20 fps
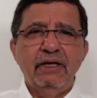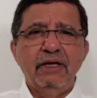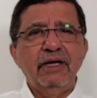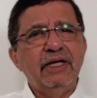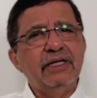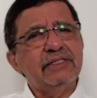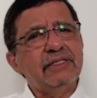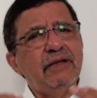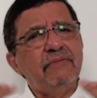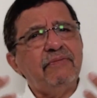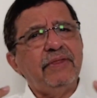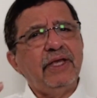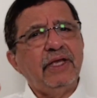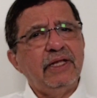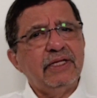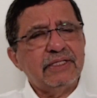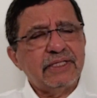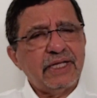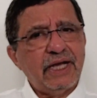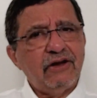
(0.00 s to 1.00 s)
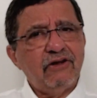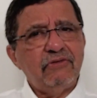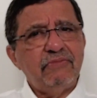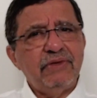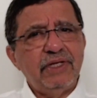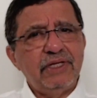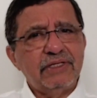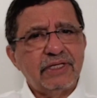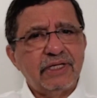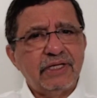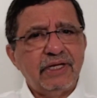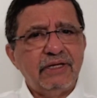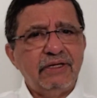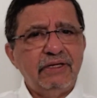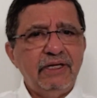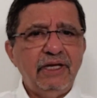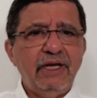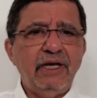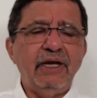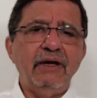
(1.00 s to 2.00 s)
And something inside of me said,
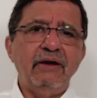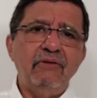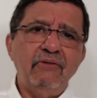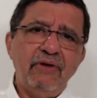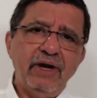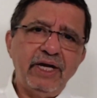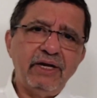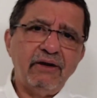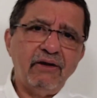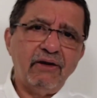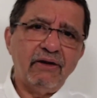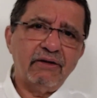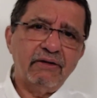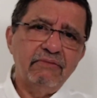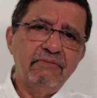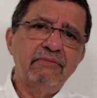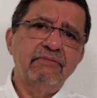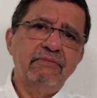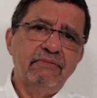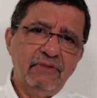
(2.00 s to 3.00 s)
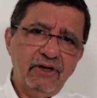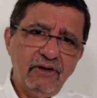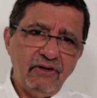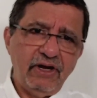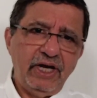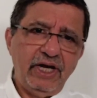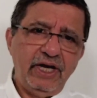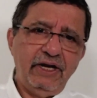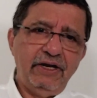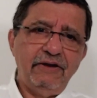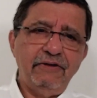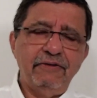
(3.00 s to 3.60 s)
yeah, why not? Go ahead.